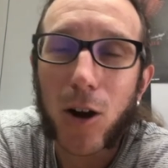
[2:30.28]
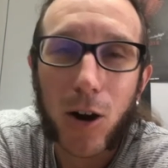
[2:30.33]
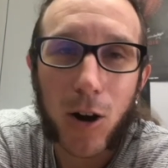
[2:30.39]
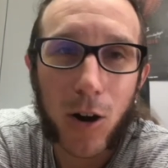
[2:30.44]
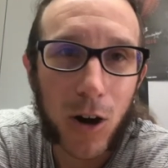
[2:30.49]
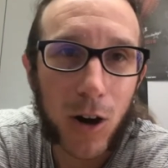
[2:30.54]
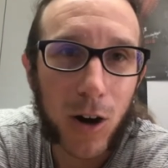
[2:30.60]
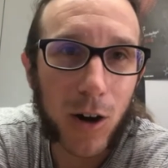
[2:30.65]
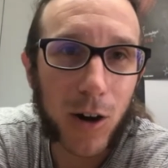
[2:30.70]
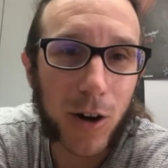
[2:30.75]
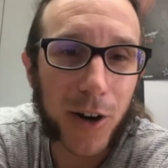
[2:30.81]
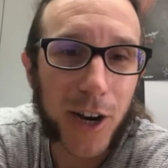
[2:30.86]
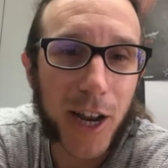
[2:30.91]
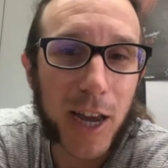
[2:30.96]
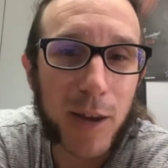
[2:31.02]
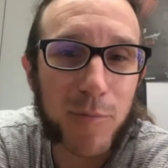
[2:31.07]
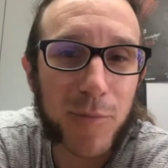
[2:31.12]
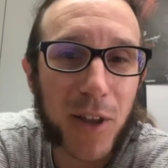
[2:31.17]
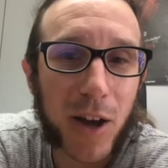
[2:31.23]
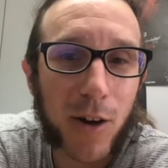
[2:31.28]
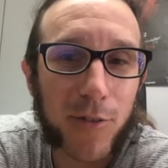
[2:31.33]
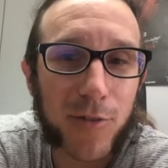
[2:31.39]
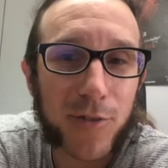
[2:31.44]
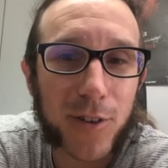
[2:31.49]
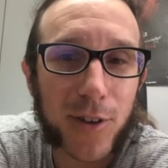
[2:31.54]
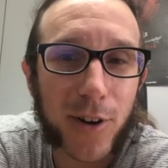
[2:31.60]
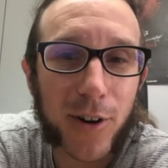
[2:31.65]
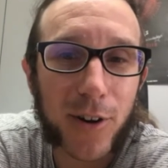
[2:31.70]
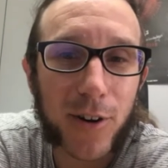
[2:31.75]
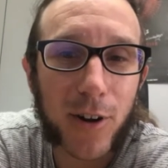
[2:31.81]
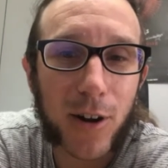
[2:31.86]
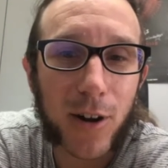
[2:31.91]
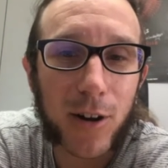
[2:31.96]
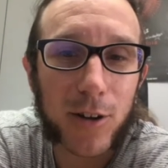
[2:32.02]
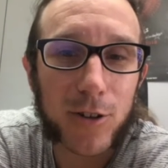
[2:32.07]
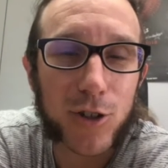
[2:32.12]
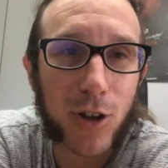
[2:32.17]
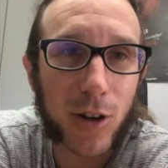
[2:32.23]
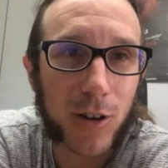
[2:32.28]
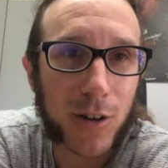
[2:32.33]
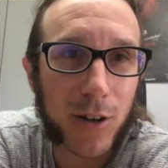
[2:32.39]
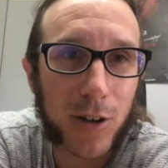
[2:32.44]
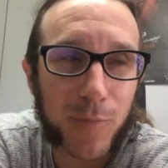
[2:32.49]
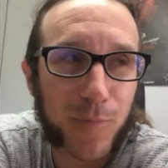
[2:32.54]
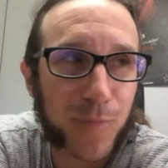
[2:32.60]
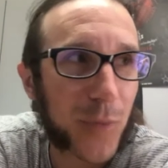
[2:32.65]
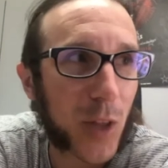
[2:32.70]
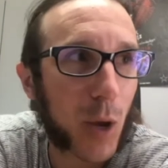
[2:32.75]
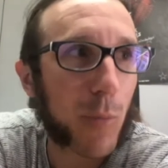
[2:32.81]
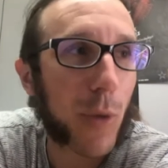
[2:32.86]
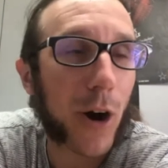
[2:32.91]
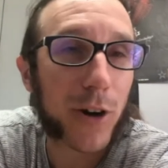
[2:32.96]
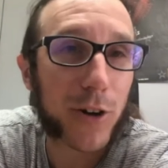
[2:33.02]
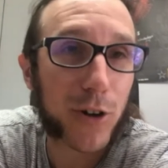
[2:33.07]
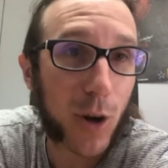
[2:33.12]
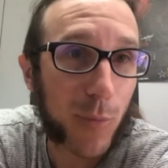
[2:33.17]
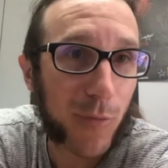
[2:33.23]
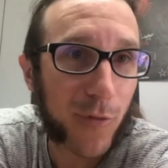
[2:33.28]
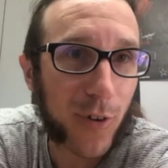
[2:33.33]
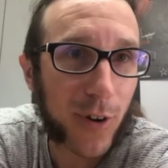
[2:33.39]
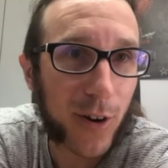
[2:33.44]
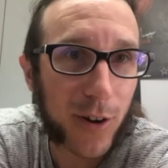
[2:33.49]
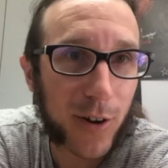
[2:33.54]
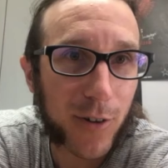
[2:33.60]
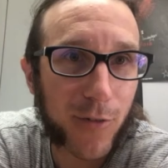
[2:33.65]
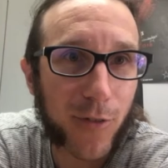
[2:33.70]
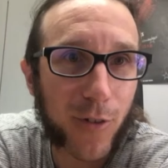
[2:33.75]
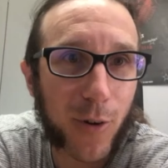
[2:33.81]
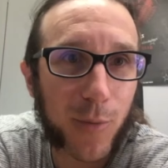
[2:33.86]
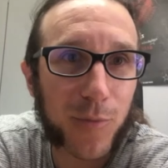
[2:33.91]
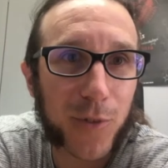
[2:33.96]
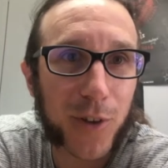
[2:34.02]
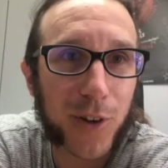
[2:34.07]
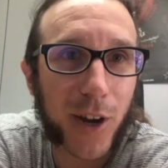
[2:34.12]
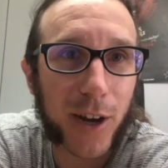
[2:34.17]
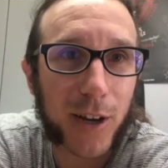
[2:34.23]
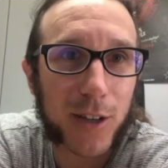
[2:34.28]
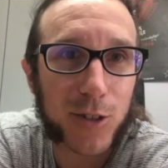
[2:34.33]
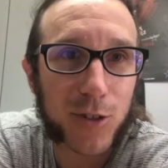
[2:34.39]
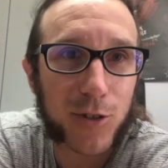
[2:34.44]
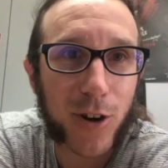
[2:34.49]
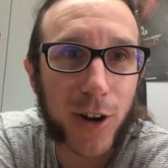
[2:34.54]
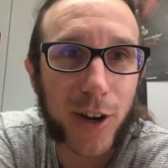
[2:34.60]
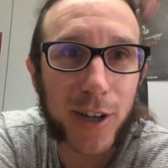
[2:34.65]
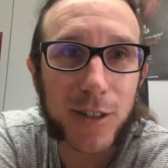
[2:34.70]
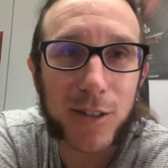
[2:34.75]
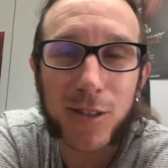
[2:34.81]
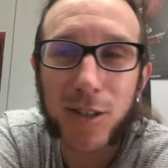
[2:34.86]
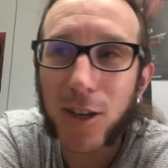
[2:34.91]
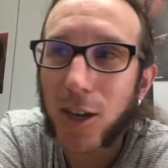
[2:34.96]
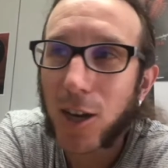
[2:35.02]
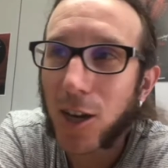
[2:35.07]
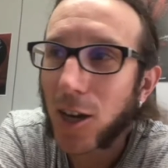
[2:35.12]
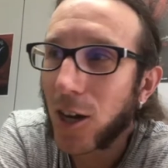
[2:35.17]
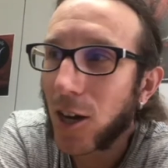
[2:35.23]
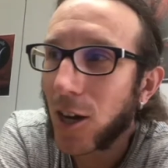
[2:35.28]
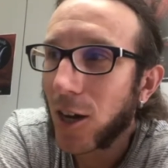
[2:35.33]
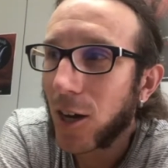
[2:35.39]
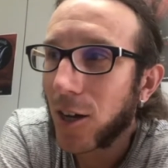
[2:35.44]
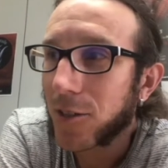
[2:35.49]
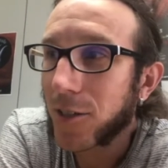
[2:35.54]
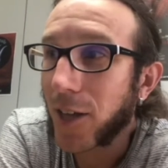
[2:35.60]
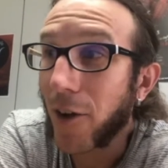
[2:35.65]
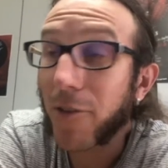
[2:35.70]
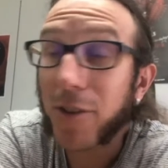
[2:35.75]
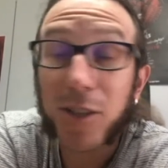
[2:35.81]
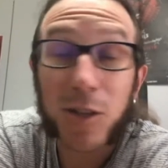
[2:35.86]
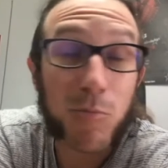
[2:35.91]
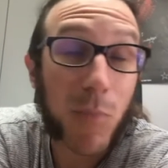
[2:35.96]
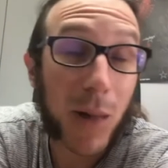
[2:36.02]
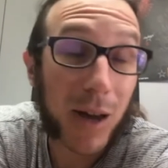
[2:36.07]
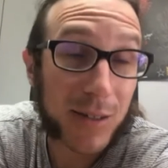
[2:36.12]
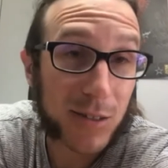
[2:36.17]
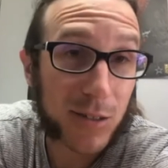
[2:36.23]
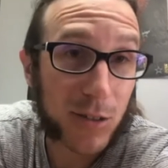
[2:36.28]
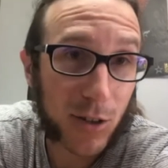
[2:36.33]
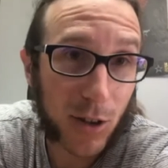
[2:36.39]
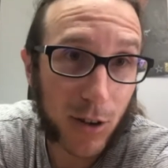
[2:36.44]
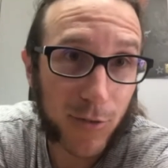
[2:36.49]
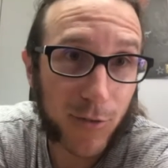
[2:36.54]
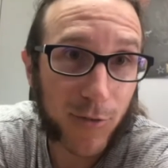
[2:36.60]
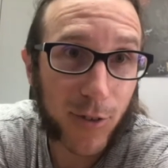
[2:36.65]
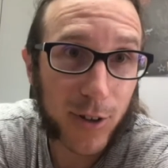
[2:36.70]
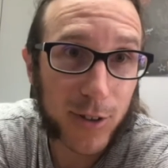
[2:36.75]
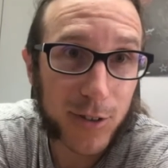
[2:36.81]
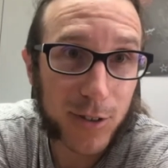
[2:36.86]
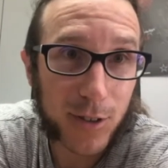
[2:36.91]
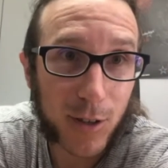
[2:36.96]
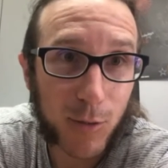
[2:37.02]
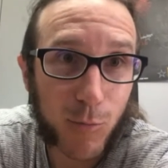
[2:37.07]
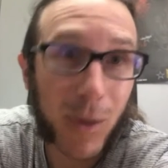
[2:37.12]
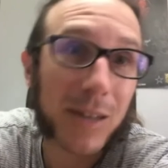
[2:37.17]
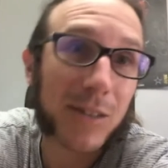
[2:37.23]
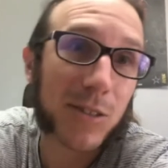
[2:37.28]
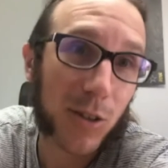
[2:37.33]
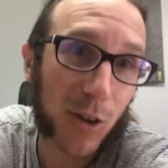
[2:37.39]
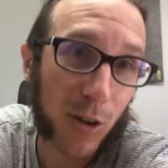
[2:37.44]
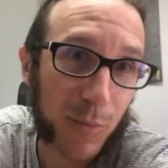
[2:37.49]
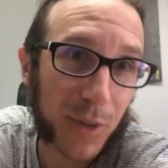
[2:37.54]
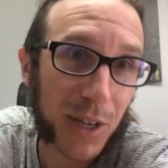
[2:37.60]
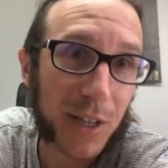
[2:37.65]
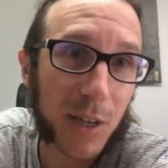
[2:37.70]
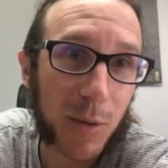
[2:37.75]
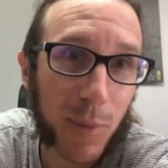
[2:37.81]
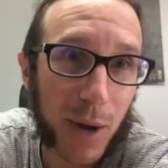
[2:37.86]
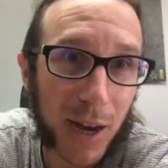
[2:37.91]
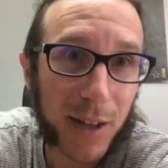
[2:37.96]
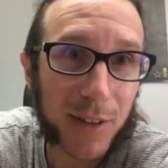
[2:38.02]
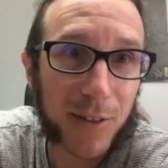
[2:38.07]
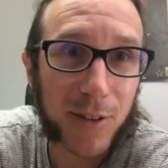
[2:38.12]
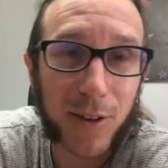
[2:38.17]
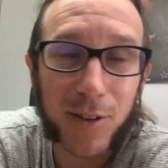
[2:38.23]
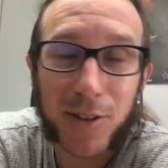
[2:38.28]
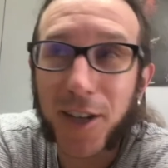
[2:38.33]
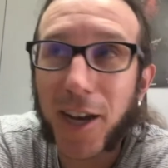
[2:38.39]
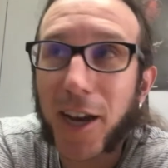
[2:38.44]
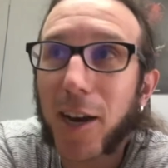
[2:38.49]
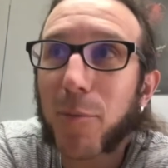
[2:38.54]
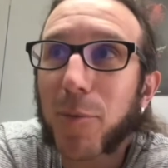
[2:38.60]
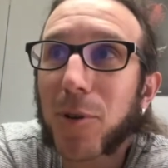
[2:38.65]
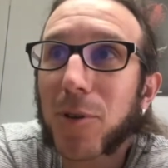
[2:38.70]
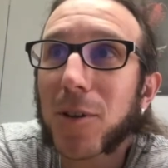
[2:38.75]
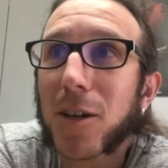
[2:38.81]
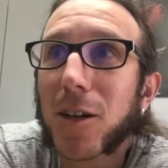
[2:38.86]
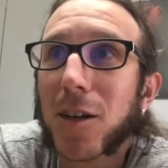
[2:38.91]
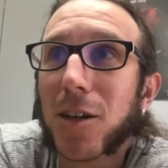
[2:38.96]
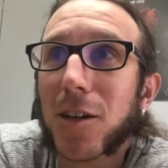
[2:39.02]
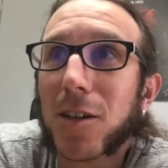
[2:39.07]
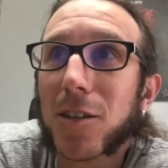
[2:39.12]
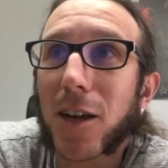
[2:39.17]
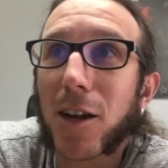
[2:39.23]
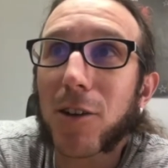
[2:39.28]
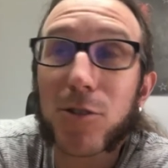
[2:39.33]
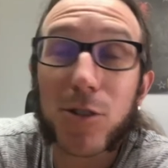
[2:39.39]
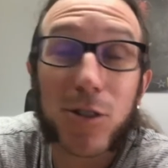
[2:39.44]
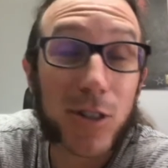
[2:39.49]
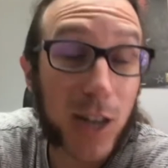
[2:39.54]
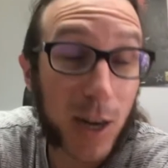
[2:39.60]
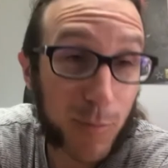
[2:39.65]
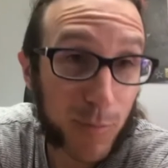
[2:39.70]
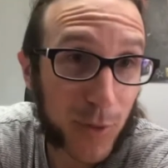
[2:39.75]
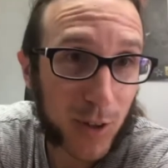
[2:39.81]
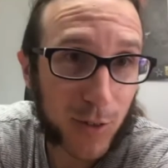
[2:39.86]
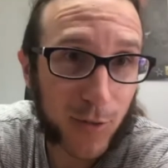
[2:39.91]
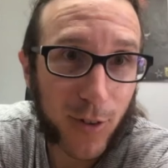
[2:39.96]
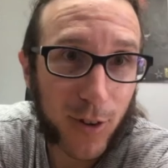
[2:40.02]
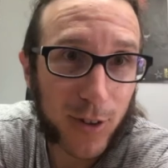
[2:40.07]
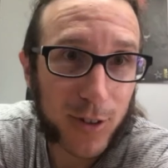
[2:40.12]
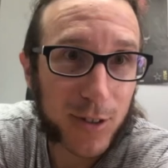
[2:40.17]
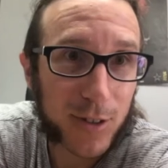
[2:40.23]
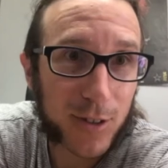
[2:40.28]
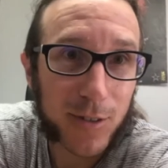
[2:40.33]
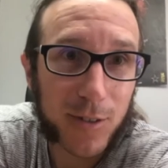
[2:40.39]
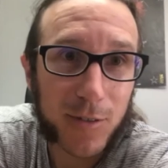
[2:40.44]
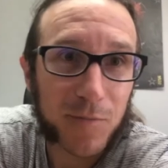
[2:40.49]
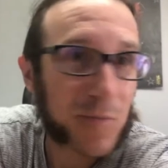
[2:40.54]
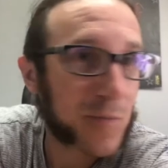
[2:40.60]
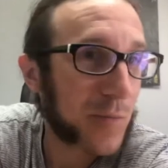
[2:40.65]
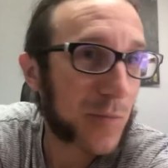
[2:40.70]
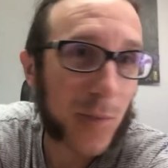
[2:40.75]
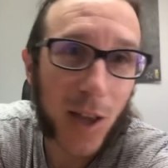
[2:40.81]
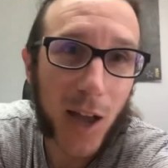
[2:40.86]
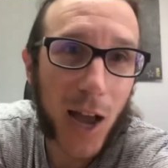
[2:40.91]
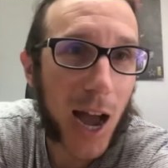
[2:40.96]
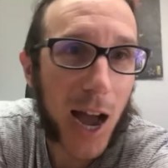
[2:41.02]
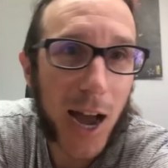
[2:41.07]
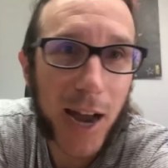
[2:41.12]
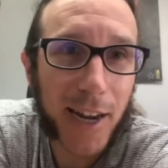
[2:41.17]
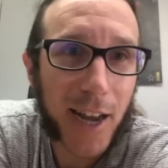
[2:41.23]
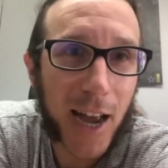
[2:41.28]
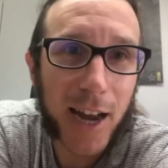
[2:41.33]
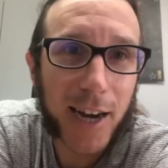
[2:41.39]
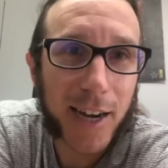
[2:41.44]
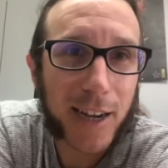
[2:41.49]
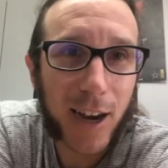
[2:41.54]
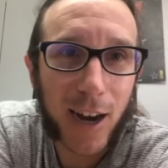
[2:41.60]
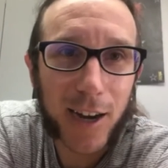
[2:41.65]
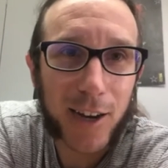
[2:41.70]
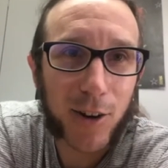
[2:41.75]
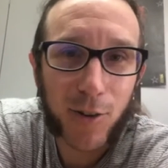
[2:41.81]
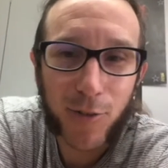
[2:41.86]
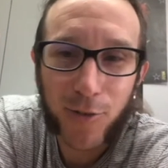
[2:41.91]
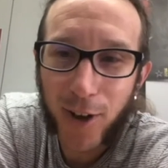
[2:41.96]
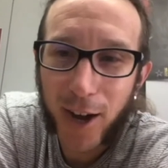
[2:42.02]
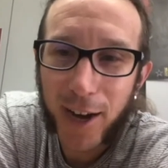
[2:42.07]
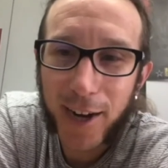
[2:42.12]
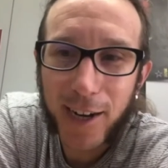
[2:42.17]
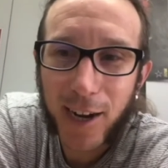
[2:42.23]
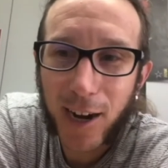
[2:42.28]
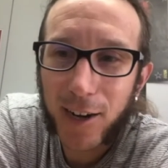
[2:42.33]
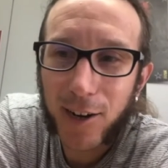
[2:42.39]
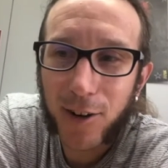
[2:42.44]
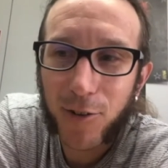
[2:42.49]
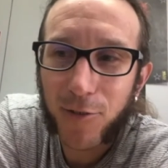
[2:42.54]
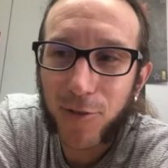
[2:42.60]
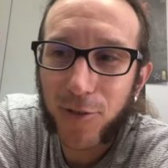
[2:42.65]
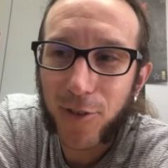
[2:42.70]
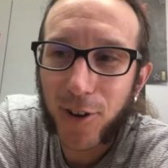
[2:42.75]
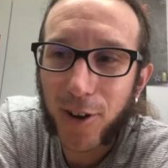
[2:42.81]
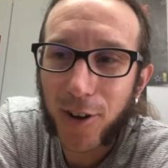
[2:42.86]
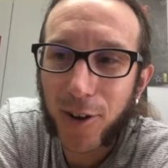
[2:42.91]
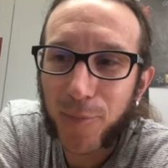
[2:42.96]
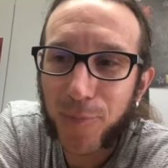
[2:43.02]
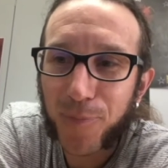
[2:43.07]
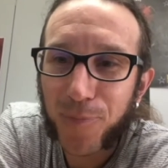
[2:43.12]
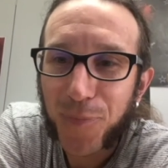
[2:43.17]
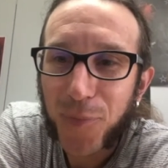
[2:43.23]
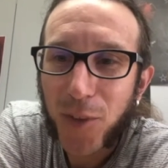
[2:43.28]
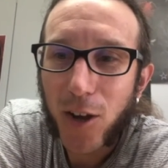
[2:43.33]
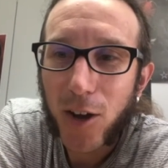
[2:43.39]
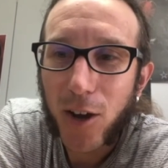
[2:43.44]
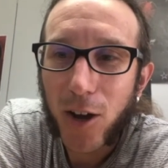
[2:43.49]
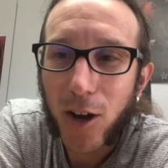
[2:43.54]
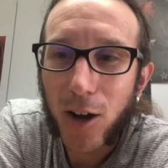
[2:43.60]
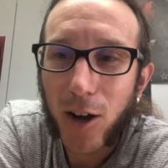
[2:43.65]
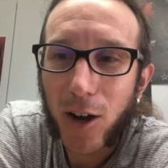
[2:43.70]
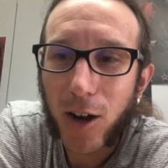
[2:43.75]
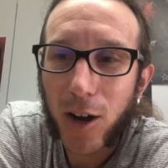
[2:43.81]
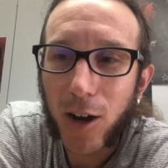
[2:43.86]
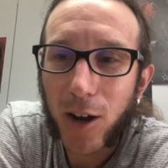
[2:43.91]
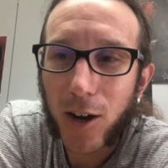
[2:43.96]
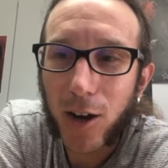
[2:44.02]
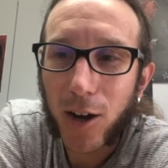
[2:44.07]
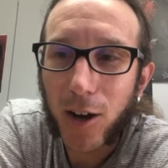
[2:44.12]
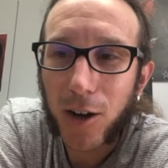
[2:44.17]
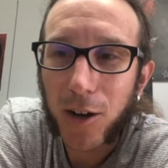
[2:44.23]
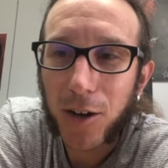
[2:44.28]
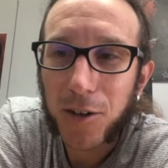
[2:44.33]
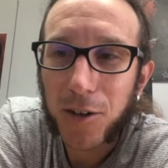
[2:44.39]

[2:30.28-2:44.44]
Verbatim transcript: uh named after uh, John, um, Mark Knopfler from the Dire Straits. There is a mastodon fossil, mastodon being the band, not the animal. There is a Slipknot fossil. Any any kind of any kind of um, uh,